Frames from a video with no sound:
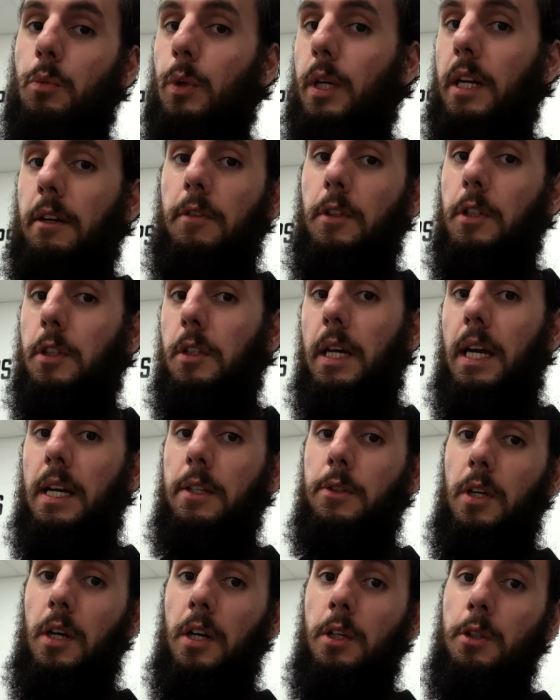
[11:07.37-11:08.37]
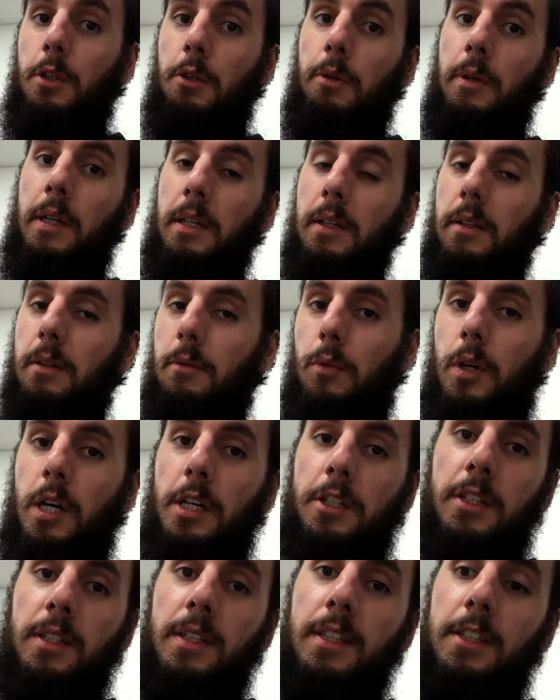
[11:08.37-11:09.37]
whatever you guys are doing,
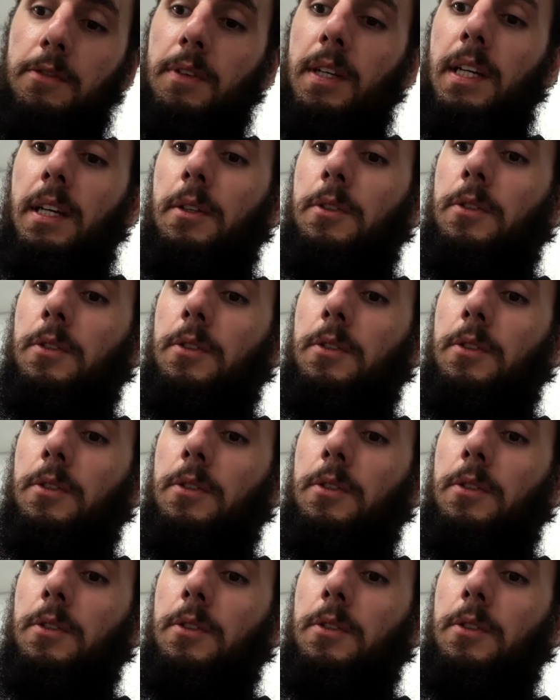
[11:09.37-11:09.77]
watching this video.